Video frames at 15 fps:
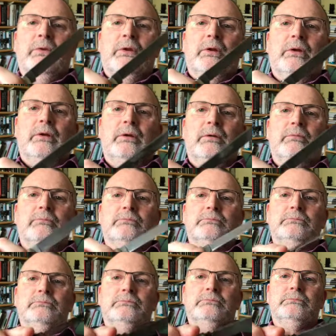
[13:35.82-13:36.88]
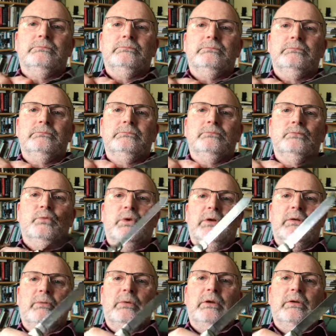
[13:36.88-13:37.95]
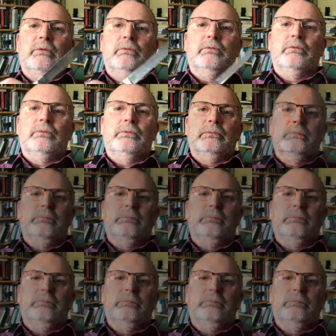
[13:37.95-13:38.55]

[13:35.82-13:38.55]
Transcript: um, really, really useful.